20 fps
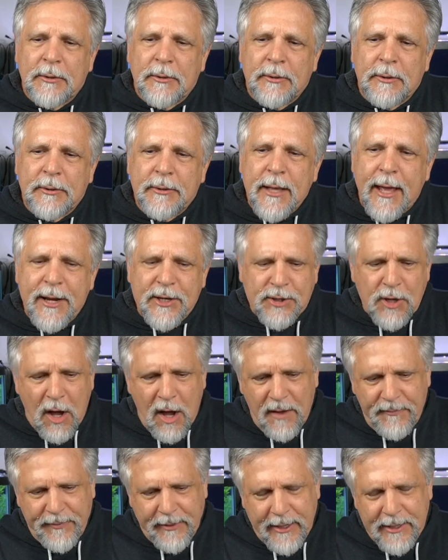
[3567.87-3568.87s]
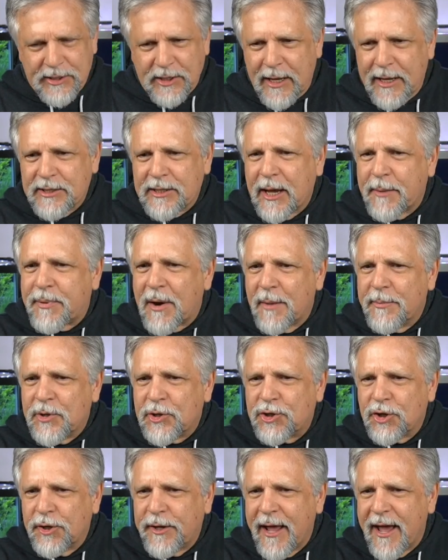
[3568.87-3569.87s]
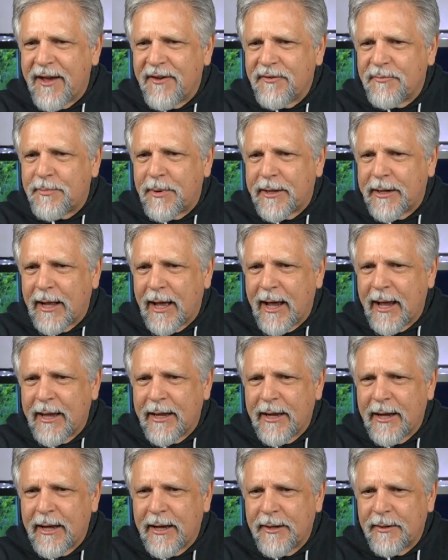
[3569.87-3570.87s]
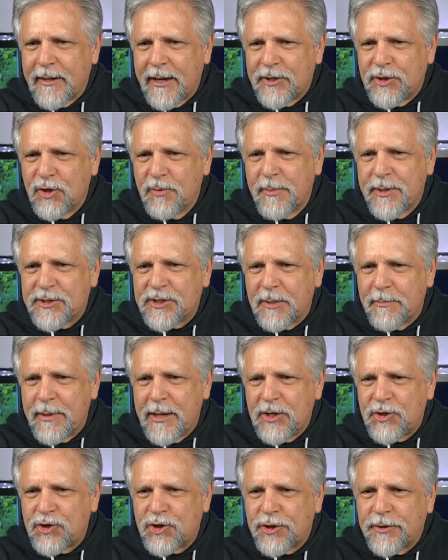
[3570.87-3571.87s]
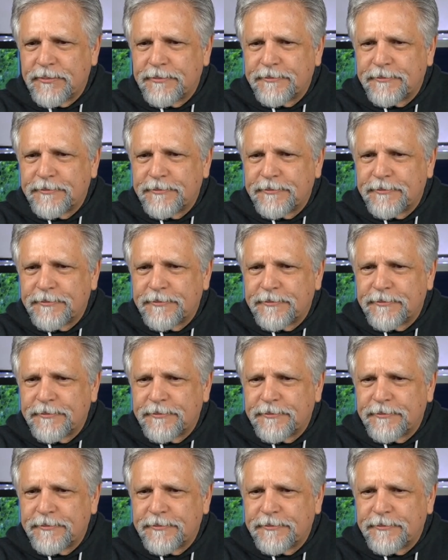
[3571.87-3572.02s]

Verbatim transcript: not as often as, as I probably should have, but I, uh, I do miss the beach.